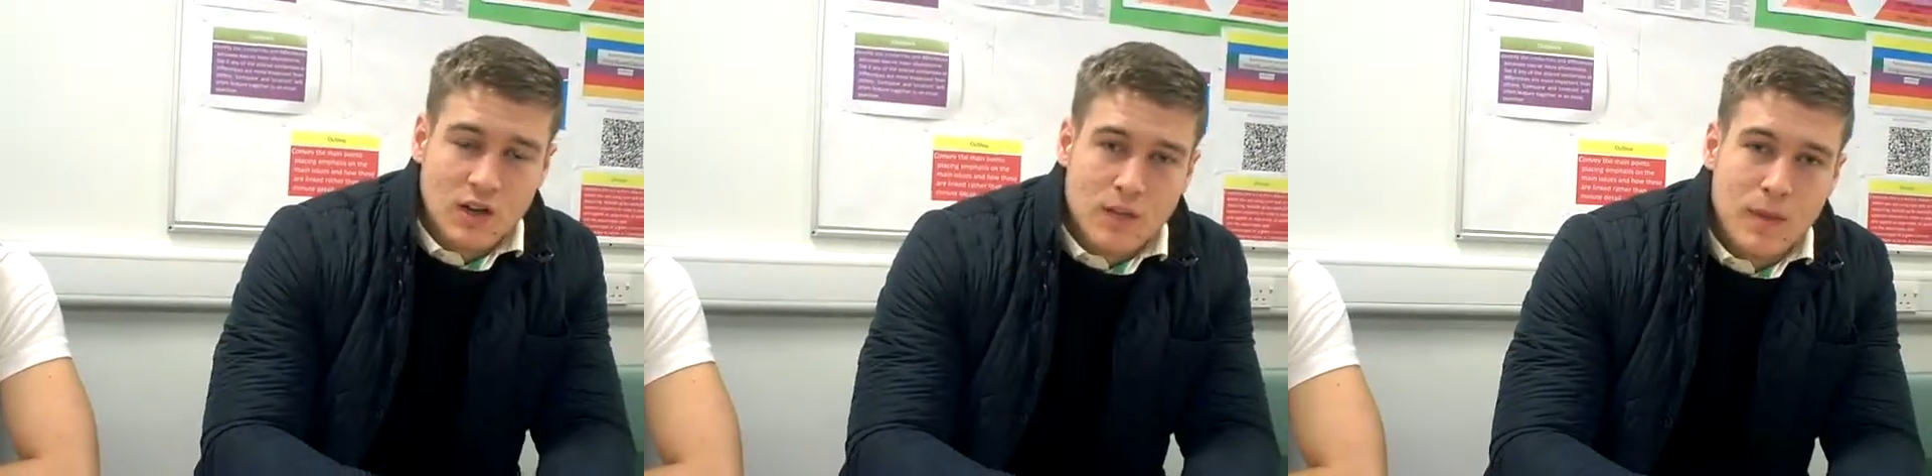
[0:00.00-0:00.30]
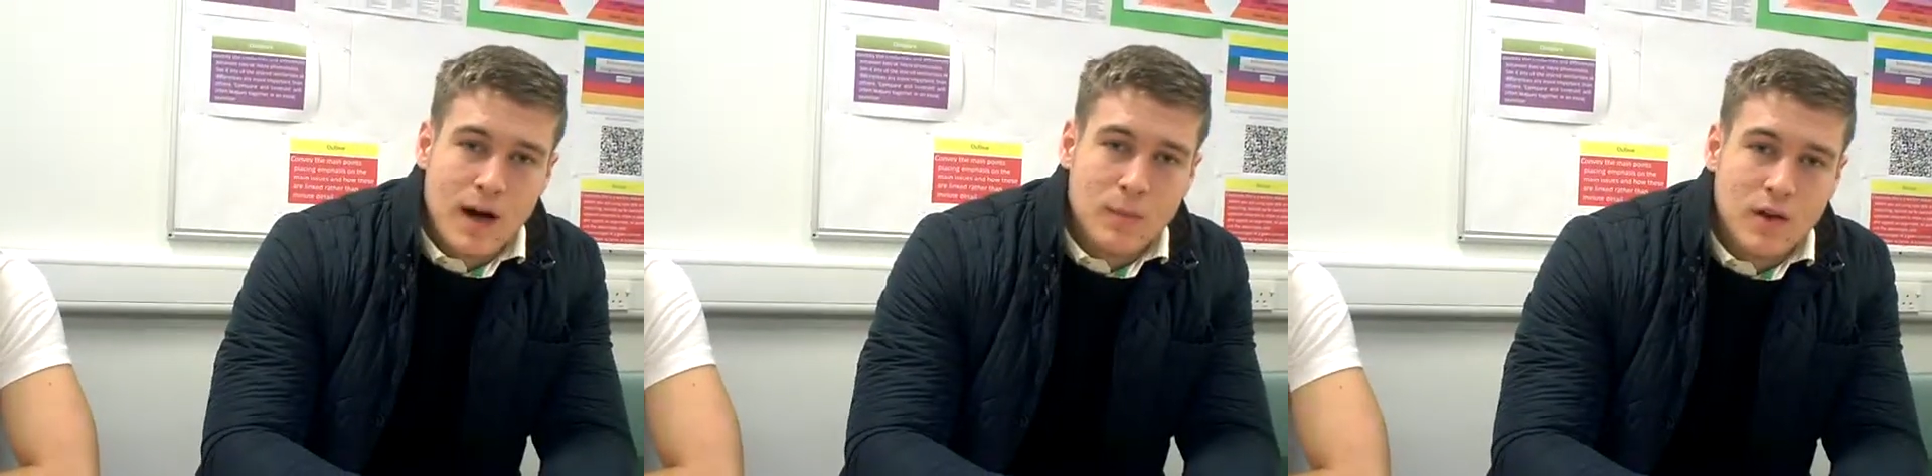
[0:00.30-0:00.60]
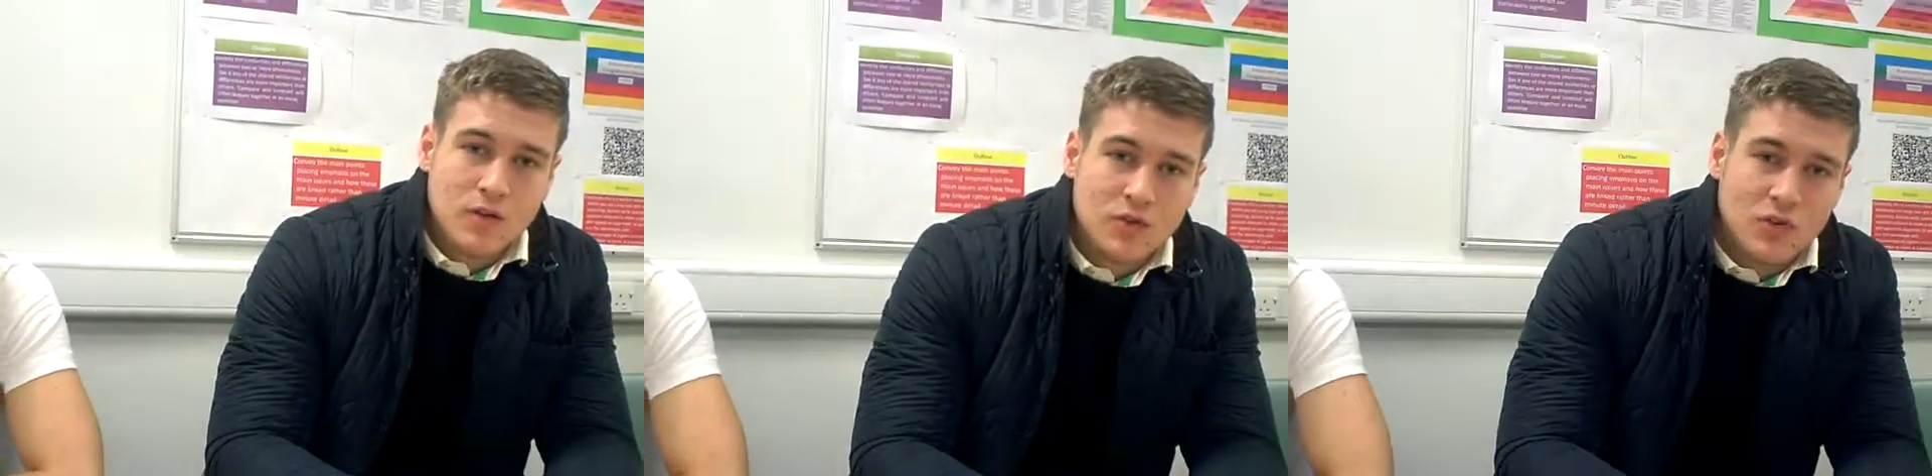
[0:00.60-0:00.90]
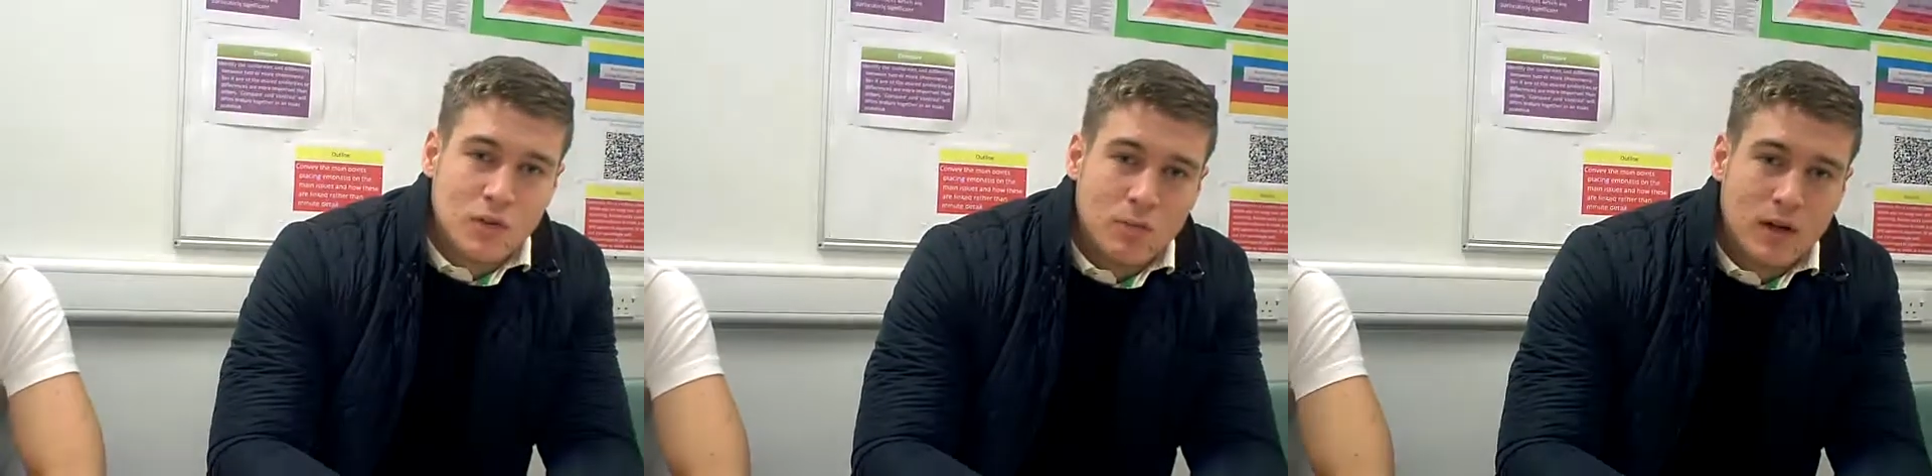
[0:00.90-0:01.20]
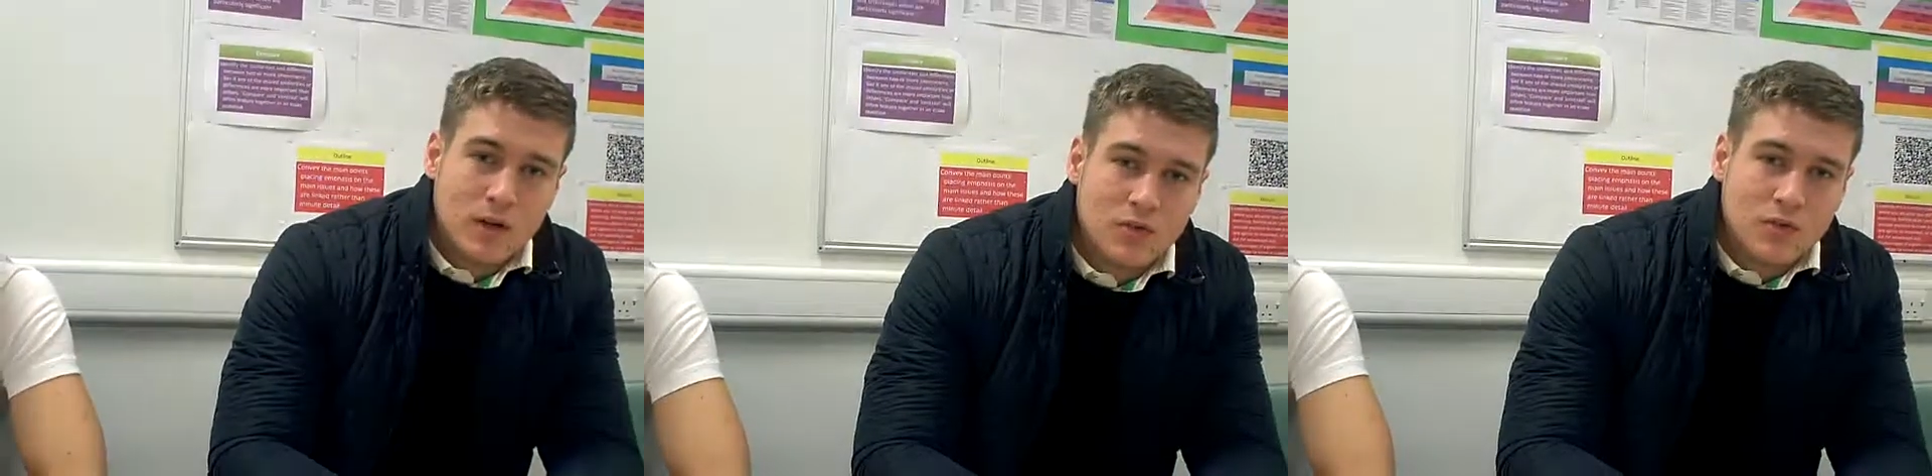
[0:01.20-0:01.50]
like barbells and
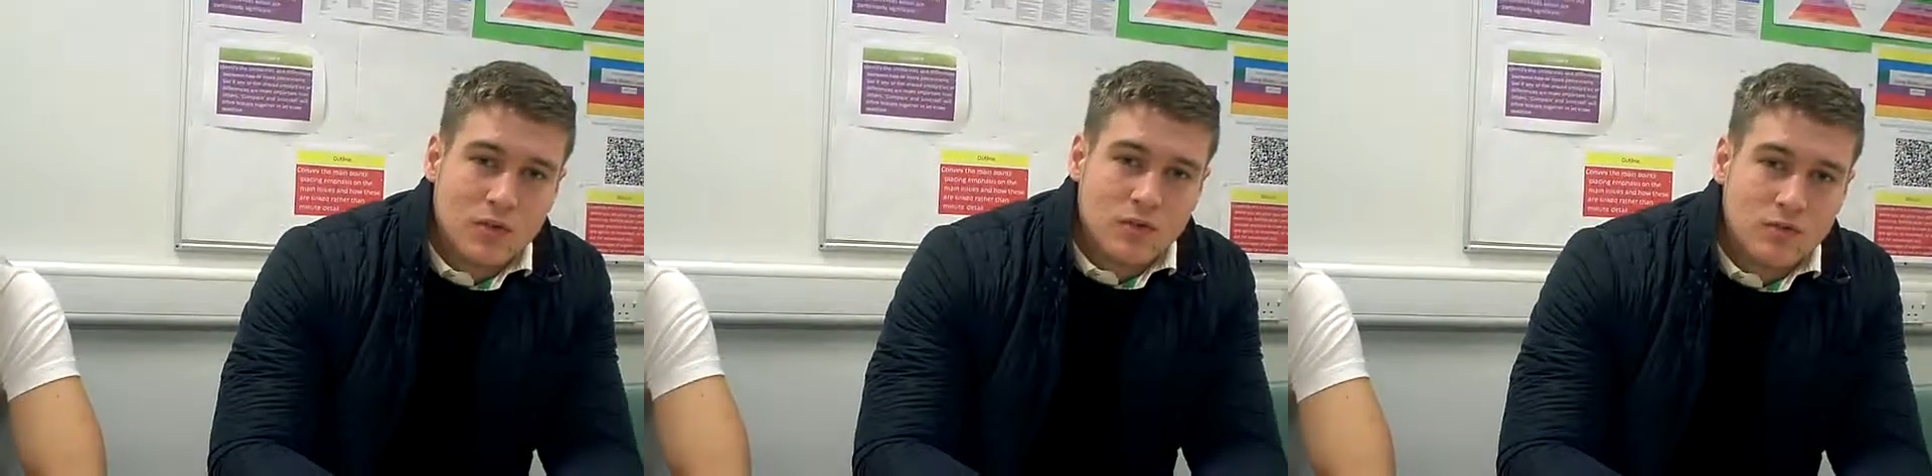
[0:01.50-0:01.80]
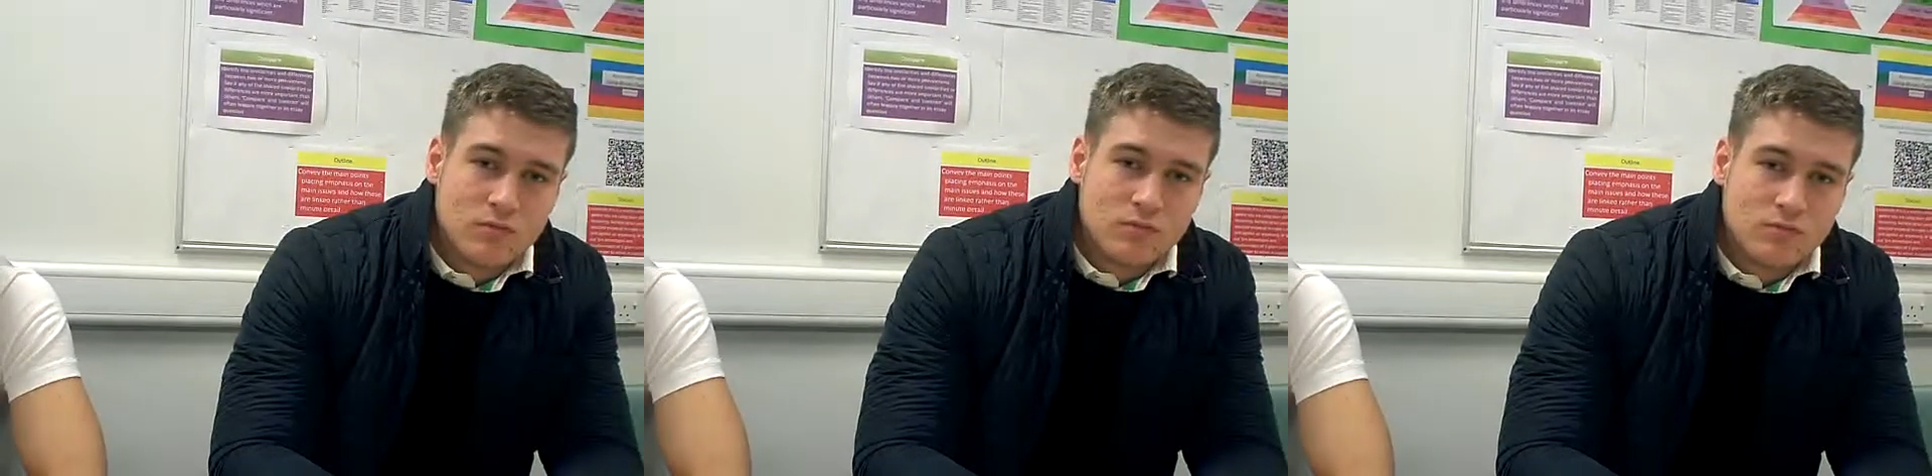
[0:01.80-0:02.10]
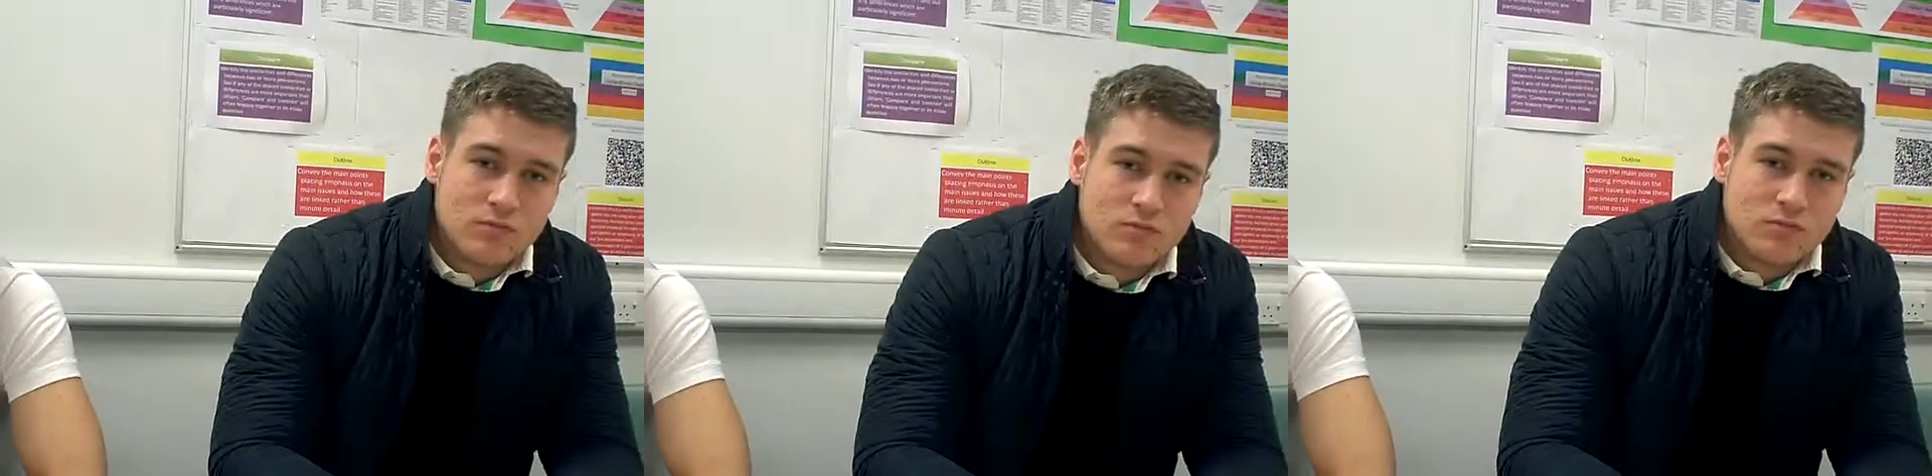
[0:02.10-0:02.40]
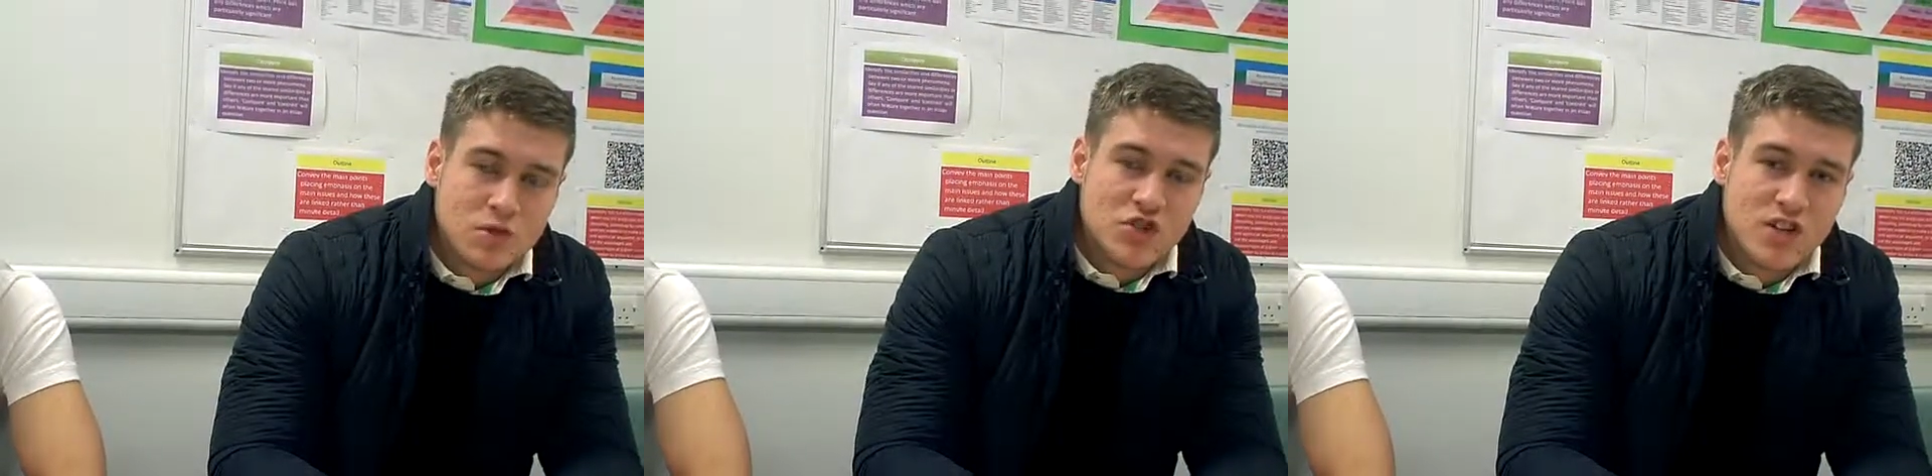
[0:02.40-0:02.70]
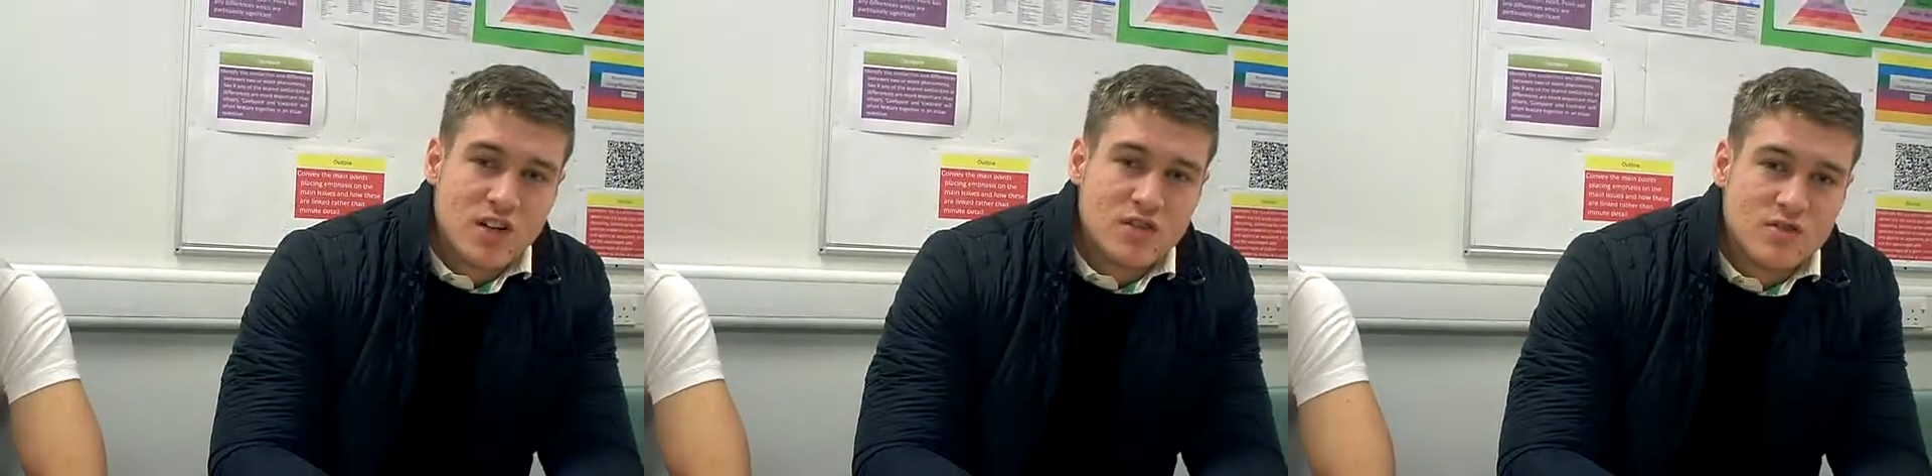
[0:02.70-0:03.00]
dumbbells and
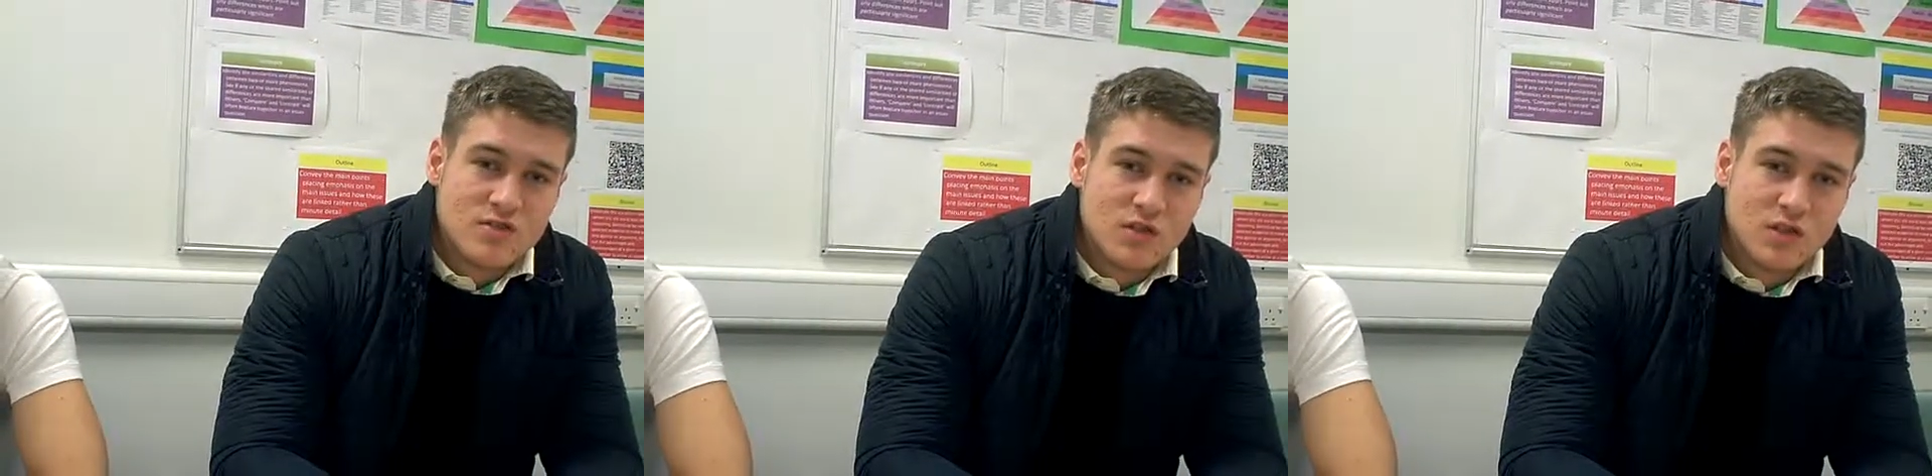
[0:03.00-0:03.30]
machines and so.